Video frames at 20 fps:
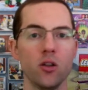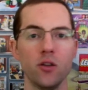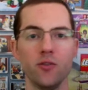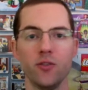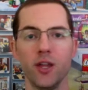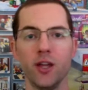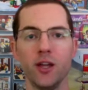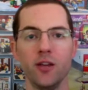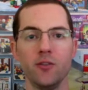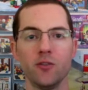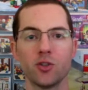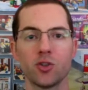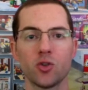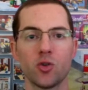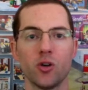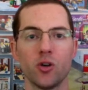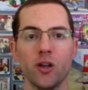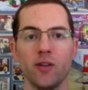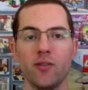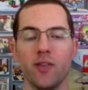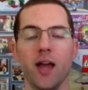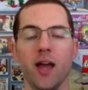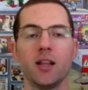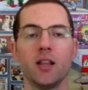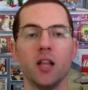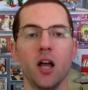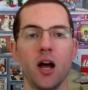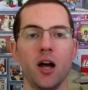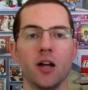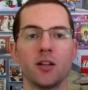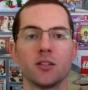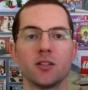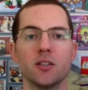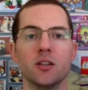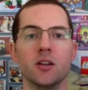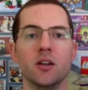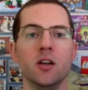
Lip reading: of the inventory of that lot,